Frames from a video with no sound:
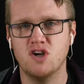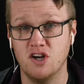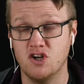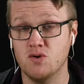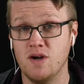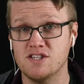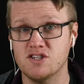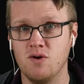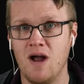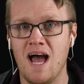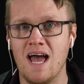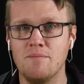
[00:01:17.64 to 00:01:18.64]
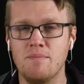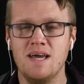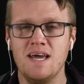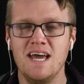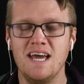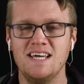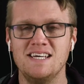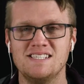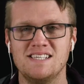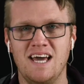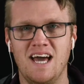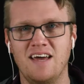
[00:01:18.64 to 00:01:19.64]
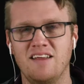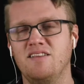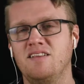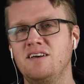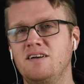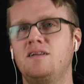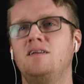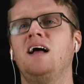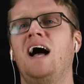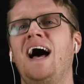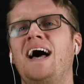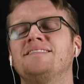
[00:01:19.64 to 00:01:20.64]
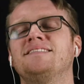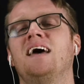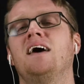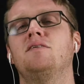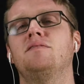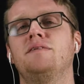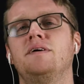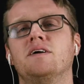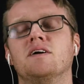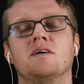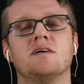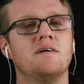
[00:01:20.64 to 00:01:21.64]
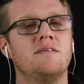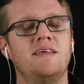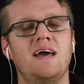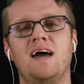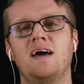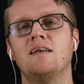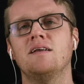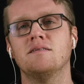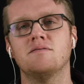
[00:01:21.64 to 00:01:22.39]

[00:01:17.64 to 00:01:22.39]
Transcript: to transcribe is that little ostinato figure. That's